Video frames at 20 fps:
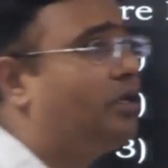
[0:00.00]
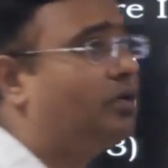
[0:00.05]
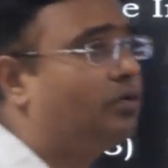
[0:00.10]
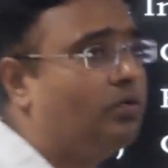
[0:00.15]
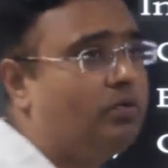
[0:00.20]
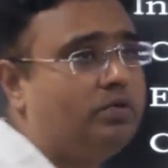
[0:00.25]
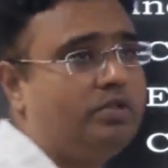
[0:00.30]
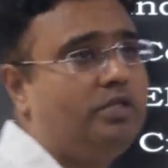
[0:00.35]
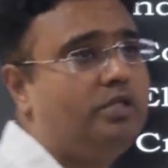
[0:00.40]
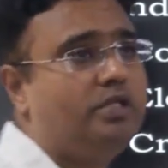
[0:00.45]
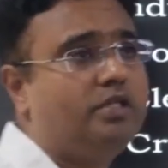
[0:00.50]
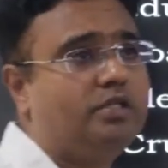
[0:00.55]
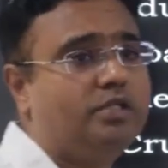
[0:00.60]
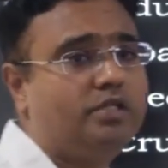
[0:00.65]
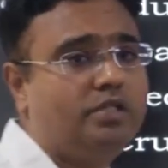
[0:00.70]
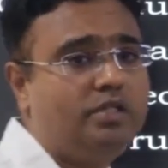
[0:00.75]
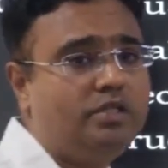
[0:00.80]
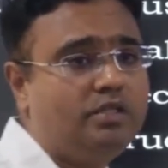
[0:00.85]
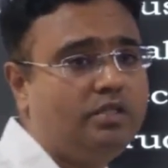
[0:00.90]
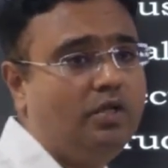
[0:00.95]
are those
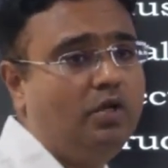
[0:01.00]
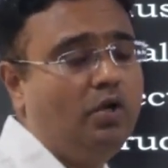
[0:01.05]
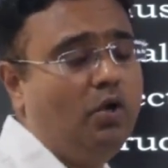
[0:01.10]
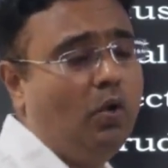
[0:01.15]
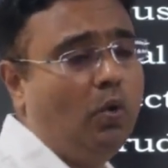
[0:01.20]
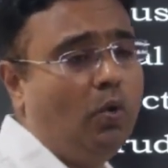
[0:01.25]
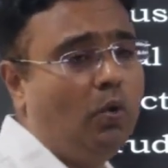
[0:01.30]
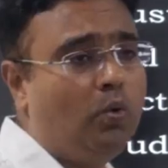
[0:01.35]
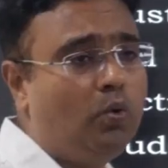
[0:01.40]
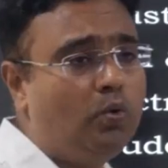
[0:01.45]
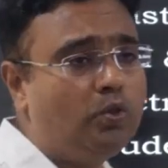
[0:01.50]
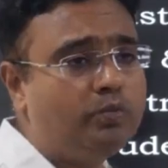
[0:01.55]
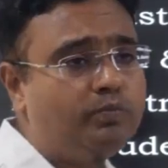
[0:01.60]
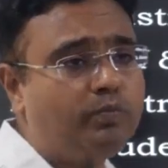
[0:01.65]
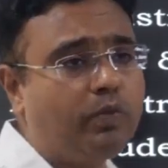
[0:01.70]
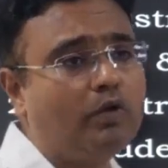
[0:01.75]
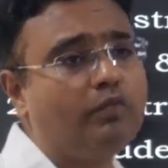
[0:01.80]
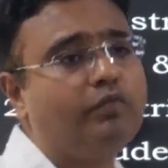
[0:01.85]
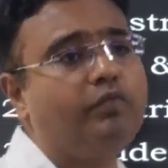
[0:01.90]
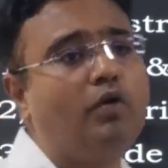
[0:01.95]
industries whose
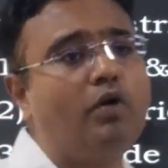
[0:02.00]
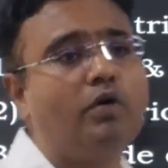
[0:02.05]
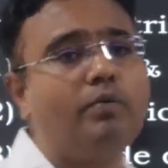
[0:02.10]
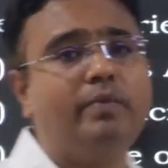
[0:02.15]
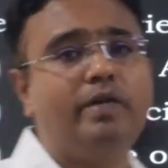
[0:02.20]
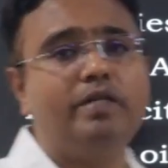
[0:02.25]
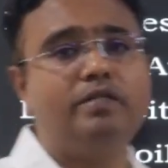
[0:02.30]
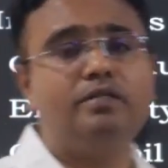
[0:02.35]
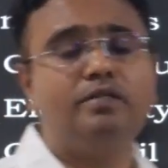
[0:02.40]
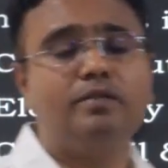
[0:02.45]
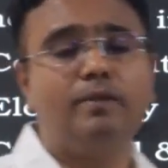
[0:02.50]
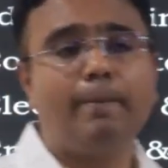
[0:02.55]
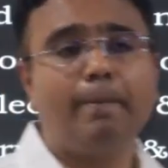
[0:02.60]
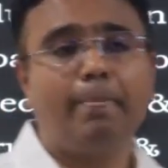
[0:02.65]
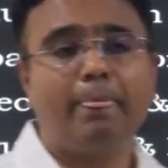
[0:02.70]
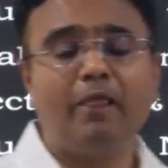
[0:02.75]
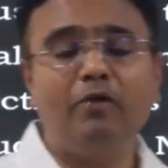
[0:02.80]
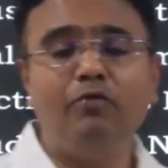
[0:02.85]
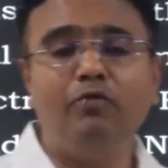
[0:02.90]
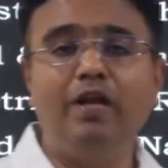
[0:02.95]
performance
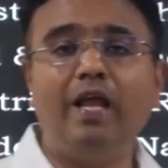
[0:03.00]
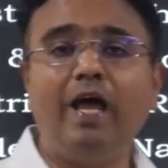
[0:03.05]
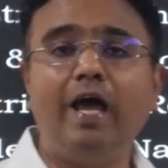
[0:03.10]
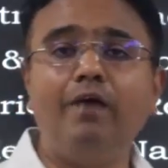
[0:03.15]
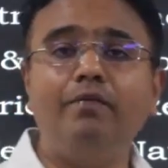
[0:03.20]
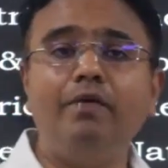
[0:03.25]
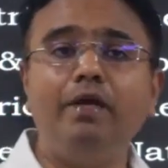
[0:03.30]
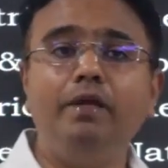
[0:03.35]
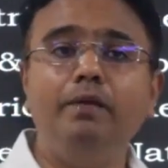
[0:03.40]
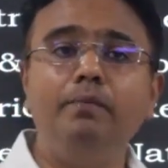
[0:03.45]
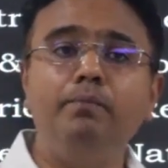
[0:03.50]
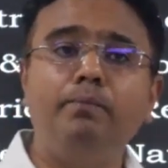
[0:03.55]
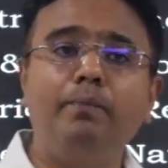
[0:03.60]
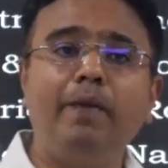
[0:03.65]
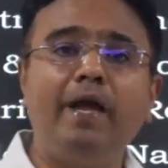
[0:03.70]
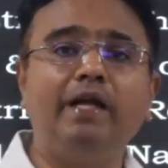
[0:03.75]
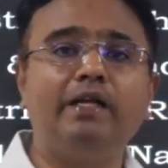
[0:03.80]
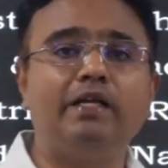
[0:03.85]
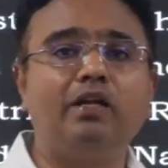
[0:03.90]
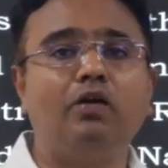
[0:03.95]
will have an
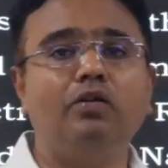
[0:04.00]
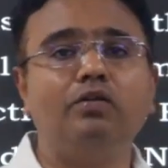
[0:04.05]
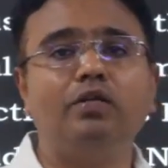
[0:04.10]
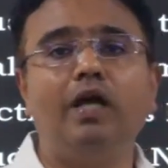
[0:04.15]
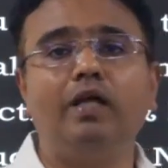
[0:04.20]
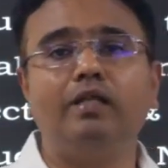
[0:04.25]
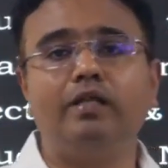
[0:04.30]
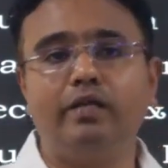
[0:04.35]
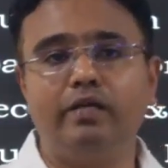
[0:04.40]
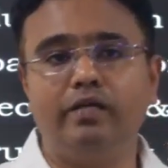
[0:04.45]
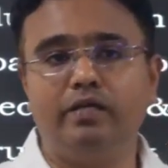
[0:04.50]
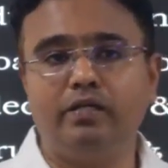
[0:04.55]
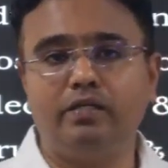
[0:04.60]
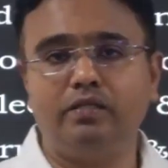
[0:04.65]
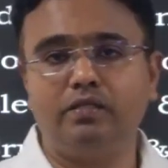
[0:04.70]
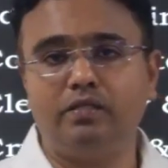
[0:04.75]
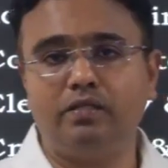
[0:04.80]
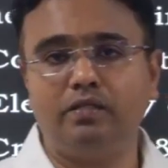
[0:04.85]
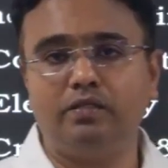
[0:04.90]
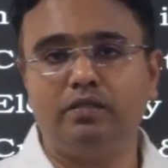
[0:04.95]
impact on the other
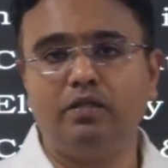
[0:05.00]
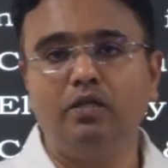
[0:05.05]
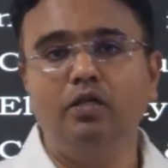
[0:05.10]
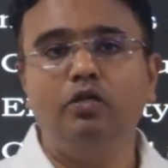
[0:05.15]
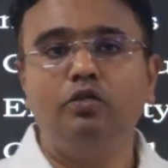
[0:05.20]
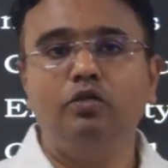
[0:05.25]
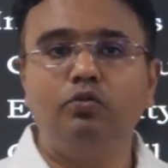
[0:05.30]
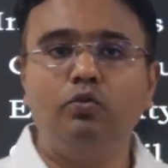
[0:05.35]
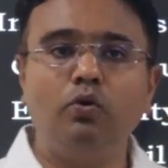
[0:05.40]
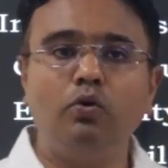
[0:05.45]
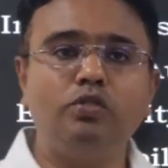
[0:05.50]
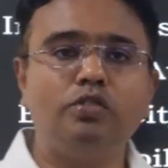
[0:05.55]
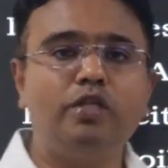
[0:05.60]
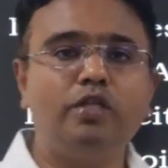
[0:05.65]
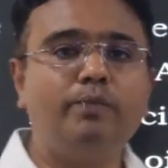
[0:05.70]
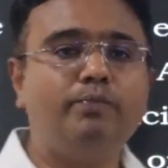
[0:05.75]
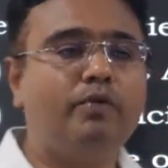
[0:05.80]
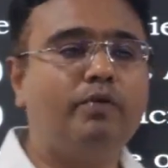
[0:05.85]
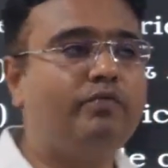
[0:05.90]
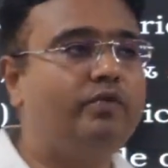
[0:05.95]
industries. Those
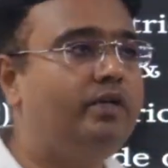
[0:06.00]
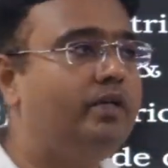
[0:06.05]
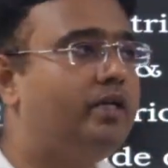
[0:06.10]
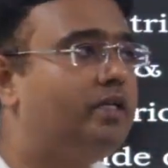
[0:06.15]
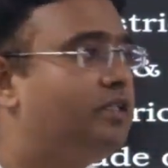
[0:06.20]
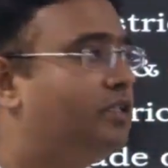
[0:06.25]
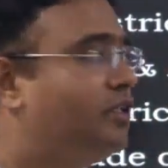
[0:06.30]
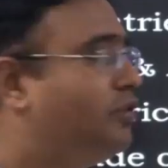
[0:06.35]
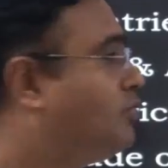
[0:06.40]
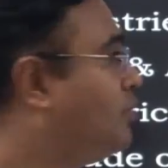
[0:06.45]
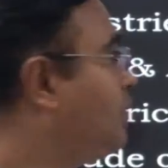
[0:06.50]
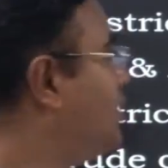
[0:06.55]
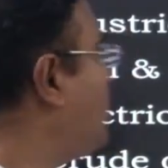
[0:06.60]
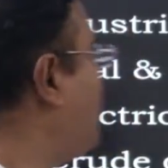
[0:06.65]
type of industries we